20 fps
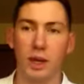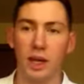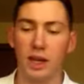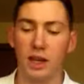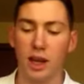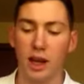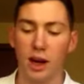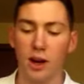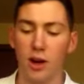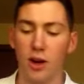
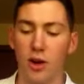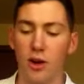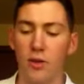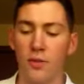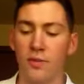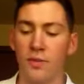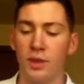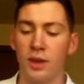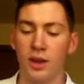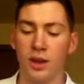Pete
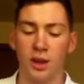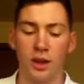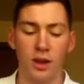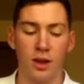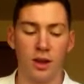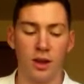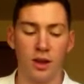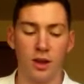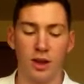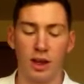Carroll,
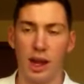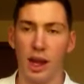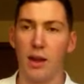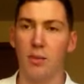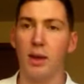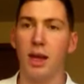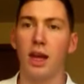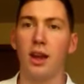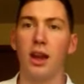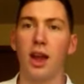
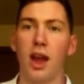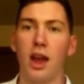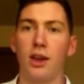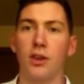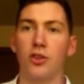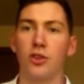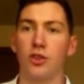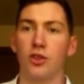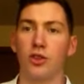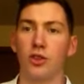came in
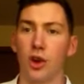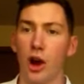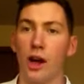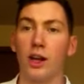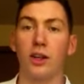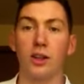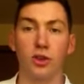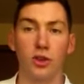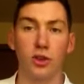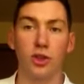and
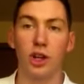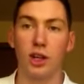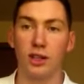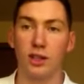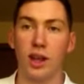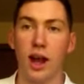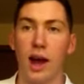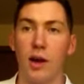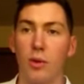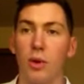tried to do just
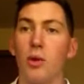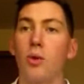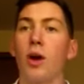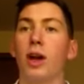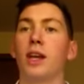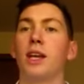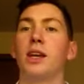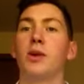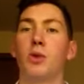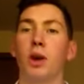that. He
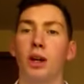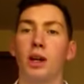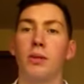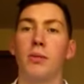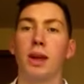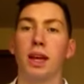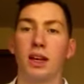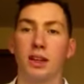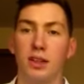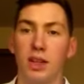wanted to
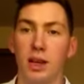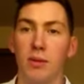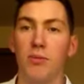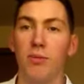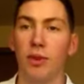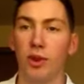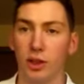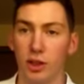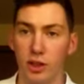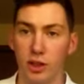make a team
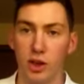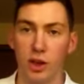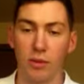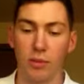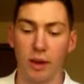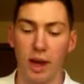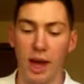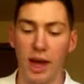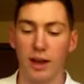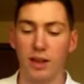full of
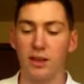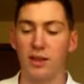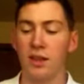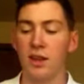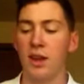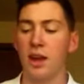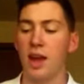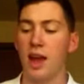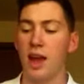dirtbags.